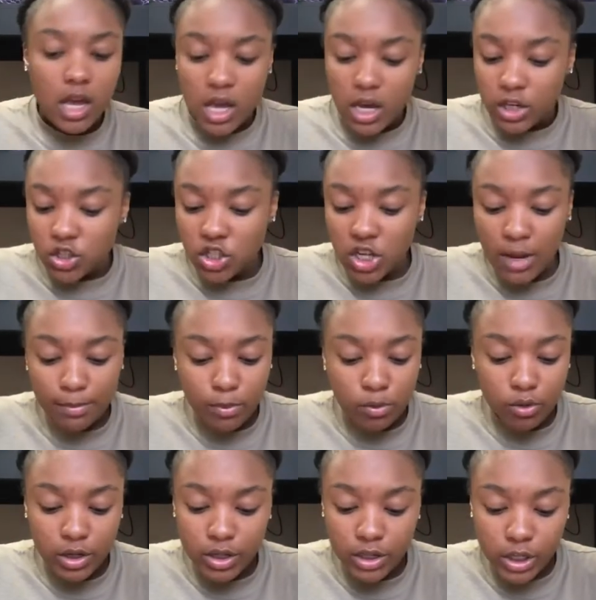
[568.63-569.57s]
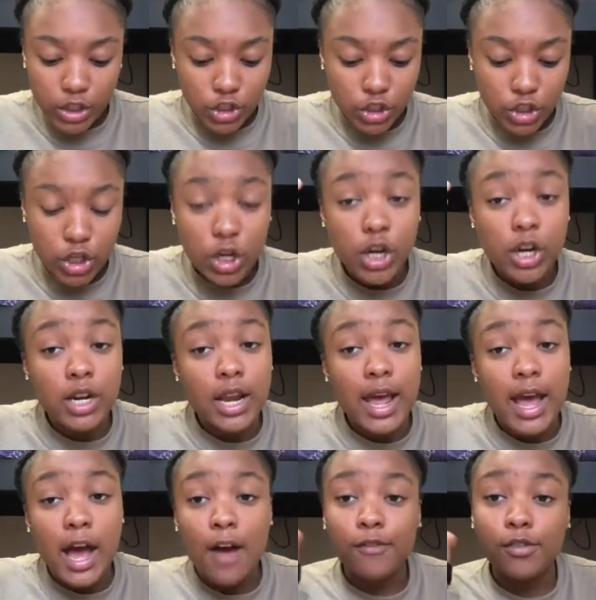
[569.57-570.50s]
Shampoo, conditioner.
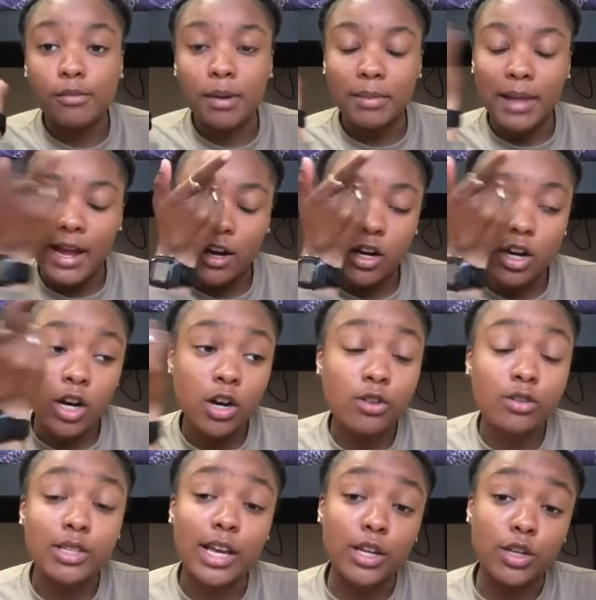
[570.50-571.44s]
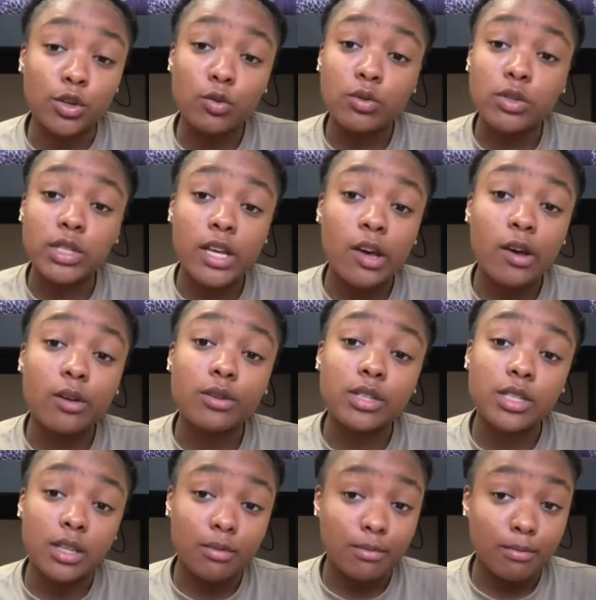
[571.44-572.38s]
Now for my black girls, they do sell
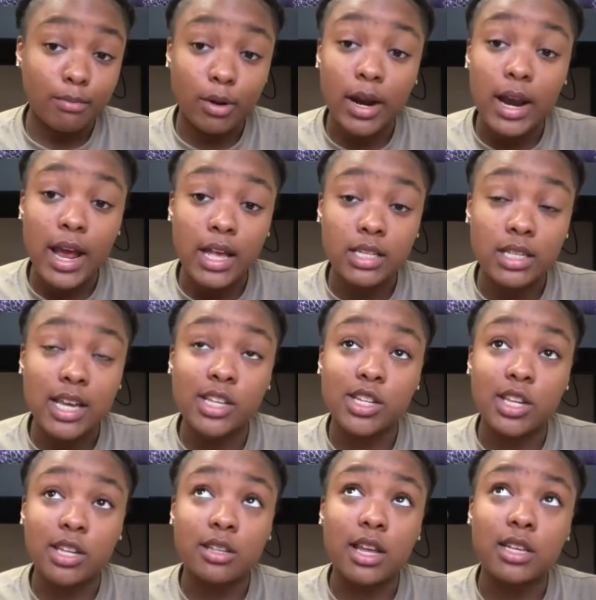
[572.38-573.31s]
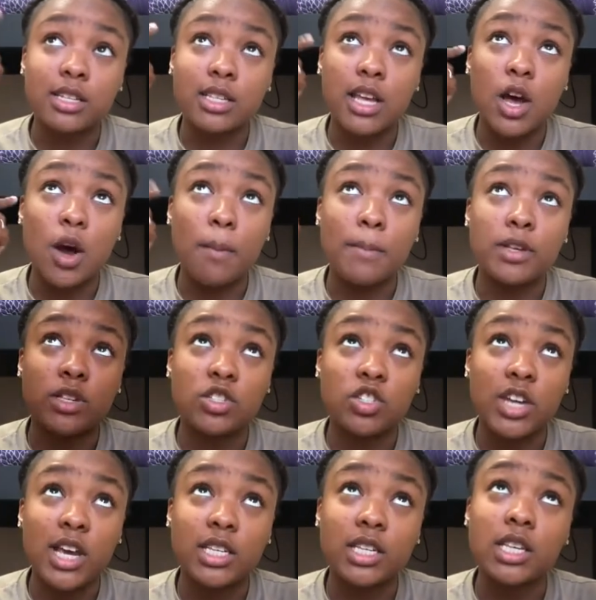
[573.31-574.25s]
some brands. They sell Miss
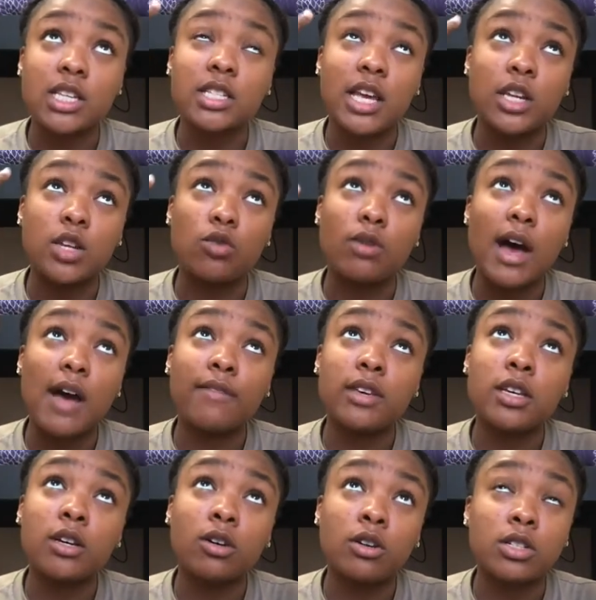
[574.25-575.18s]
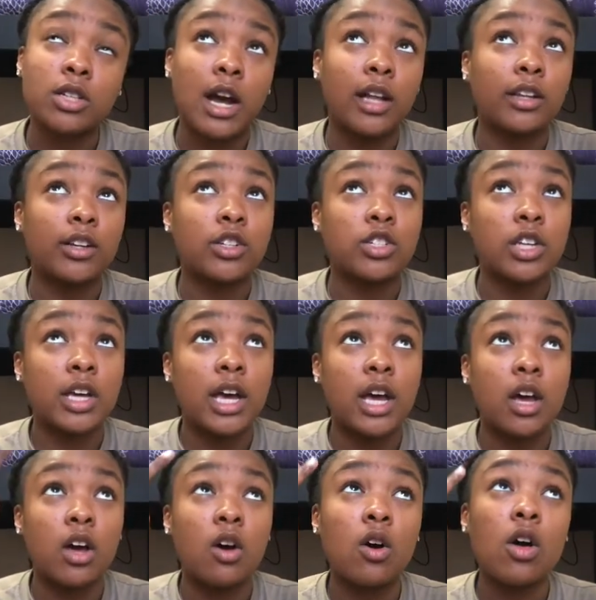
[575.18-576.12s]
Jessie's. They do have Eco Styler
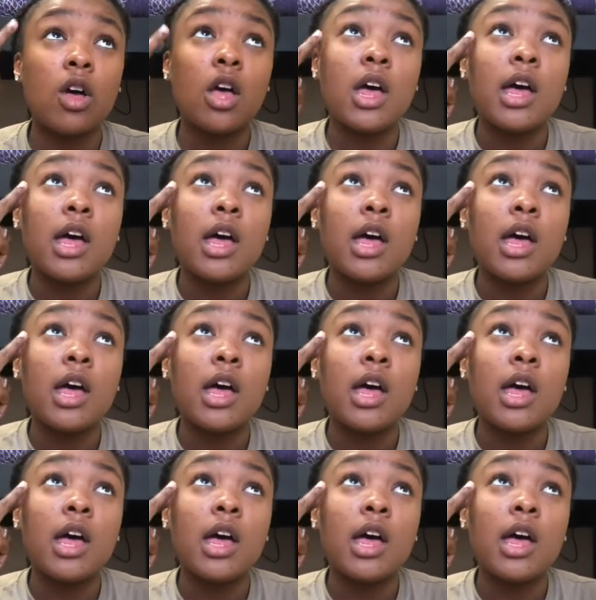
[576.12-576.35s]
gel.